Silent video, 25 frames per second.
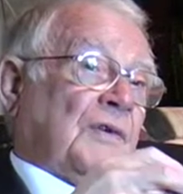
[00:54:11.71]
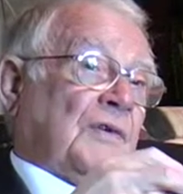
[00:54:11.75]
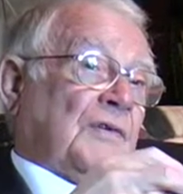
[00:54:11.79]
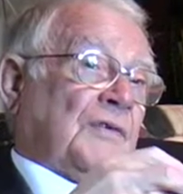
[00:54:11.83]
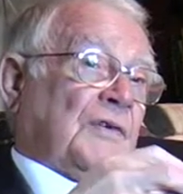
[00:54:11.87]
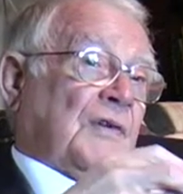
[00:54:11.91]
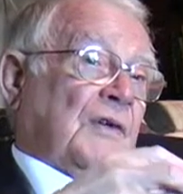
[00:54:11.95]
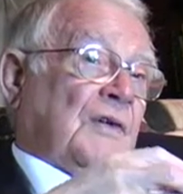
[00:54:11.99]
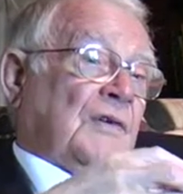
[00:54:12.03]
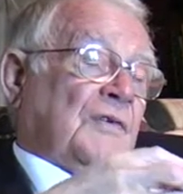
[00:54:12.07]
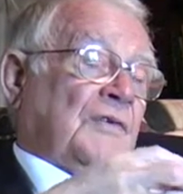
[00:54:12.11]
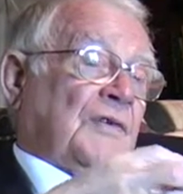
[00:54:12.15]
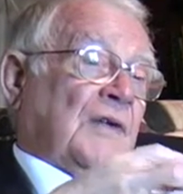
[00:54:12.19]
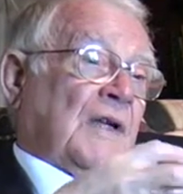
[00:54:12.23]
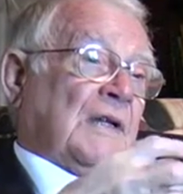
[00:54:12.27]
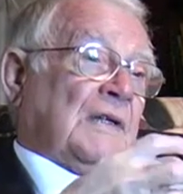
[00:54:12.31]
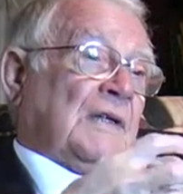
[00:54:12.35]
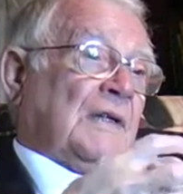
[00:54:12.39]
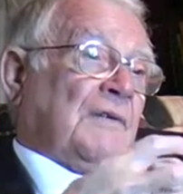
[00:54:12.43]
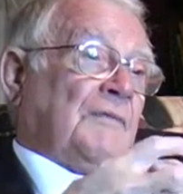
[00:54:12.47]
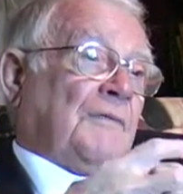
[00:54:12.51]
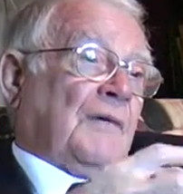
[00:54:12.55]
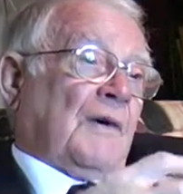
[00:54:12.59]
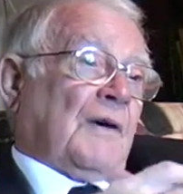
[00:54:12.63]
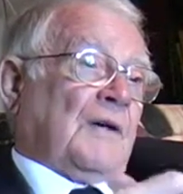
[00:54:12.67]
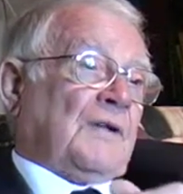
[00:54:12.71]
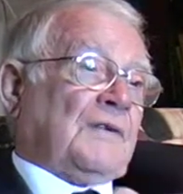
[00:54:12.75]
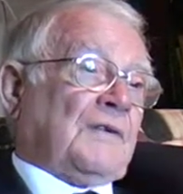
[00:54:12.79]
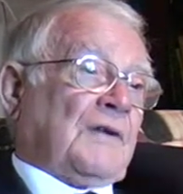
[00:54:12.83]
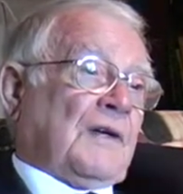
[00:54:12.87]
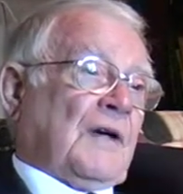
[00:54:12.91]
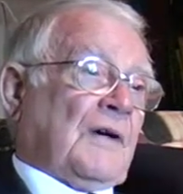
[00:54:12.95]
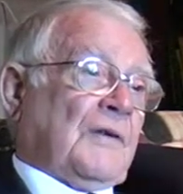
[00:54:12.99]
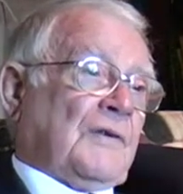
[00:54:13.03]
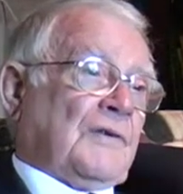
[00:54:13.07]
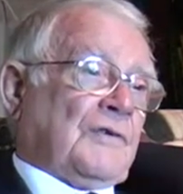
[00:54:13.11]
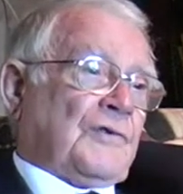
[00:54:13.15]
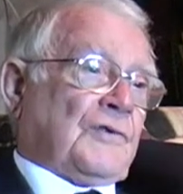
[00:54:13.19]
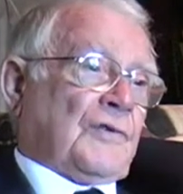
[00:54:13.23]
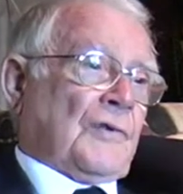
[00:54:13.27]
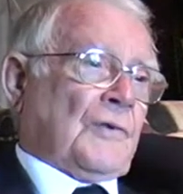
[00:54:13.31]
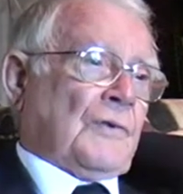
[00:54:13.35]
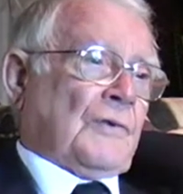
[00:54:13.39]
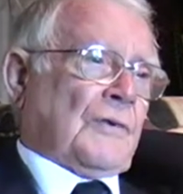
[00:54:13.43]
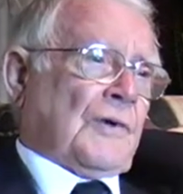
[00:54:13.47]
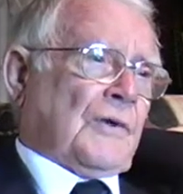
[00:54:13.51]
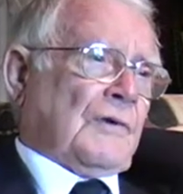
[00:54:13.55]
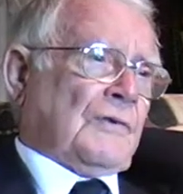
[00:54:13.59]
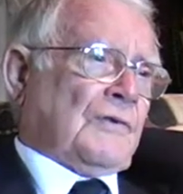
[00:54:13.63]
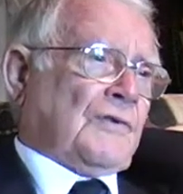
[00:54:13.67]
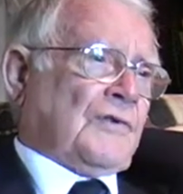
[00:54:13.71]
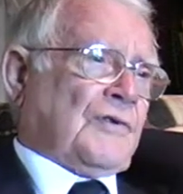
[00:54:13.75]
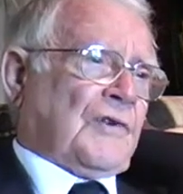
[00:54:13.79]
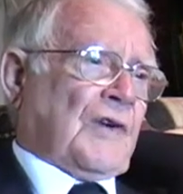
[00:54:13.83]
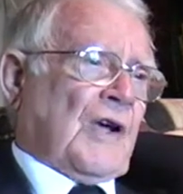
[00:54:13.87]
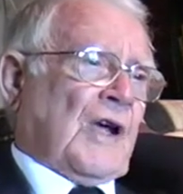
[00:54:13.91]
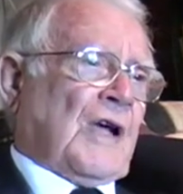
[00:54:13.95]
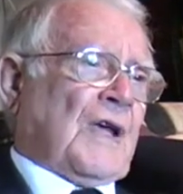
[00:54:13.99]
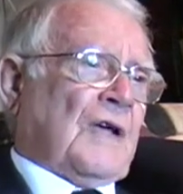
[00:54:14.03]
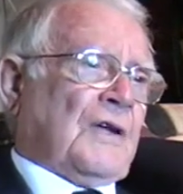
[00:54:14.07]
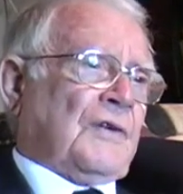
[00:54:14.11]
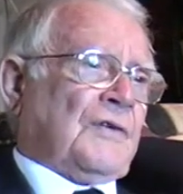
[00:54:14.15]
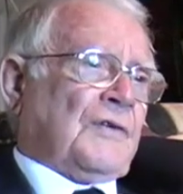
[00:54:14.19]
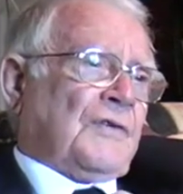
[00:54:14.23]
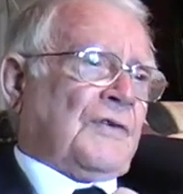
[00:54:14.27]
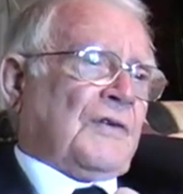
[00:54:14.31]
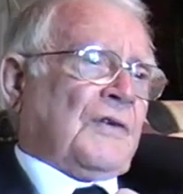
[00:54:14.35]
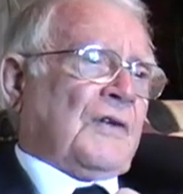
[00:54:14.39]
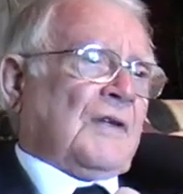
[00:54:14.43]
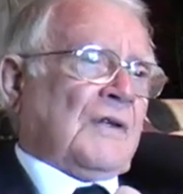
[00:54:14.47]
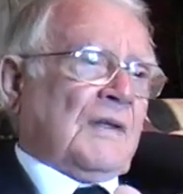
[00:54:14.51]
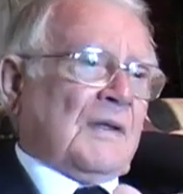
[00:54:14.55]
You see, you suddenly find you're going short on chairs.